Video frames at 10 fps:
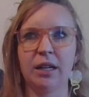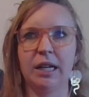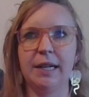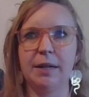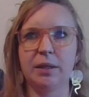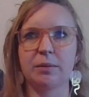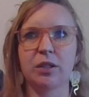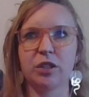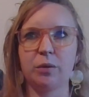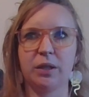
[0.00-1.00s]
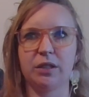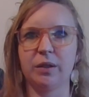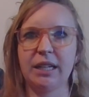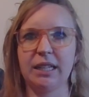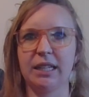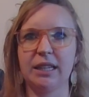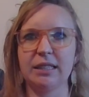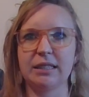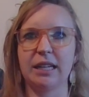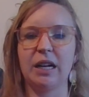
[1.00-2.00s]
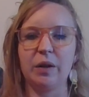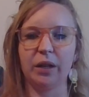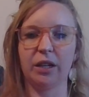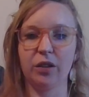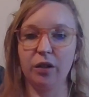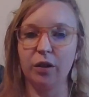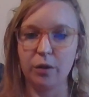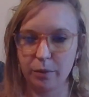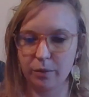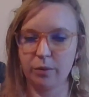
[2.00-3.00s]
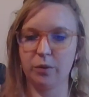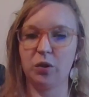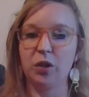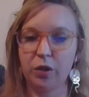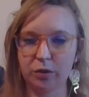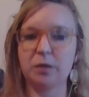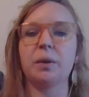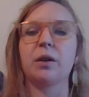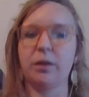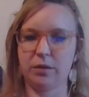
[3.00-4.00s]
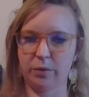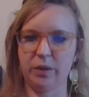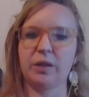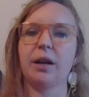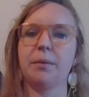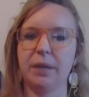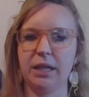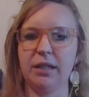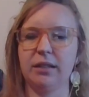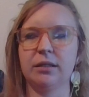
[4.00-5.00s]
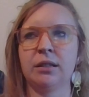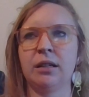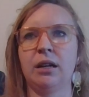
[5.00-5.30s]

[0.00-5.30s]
Uh, especially once you kind of get this down, like new new spirits will come in.